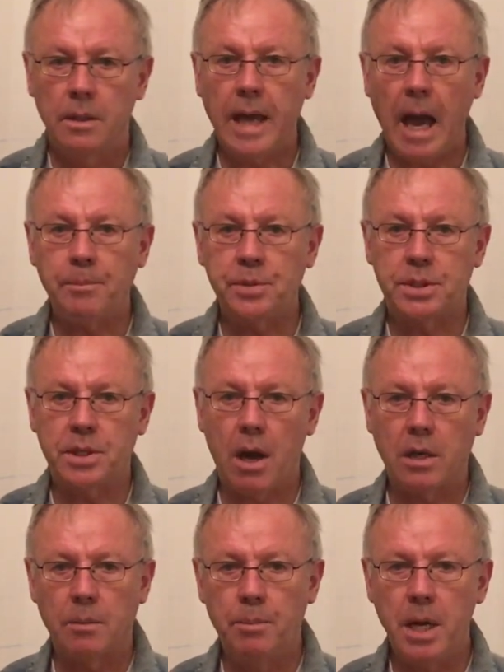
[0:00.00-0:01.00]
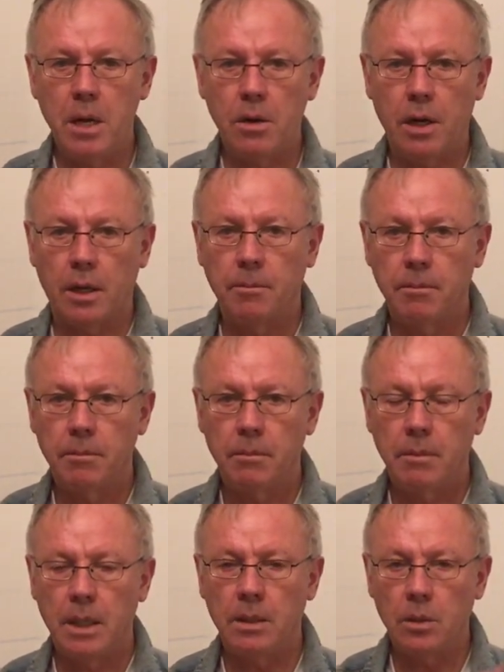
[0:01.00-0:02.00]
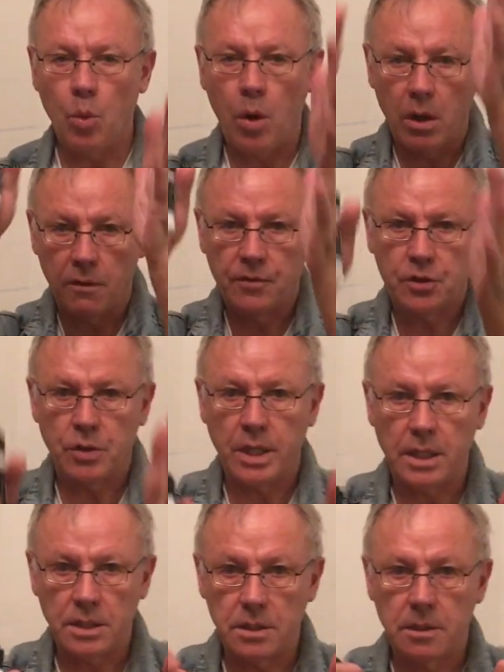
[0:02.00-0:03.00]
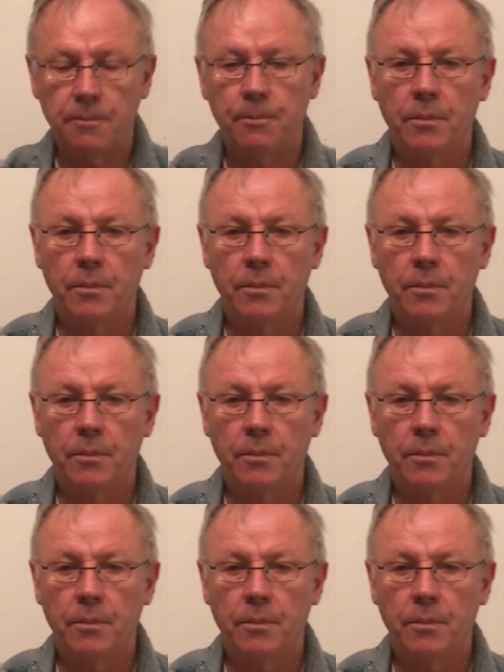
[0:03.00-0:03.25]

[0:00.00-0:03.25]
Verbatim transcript: Gaps start appearing in the wall of trees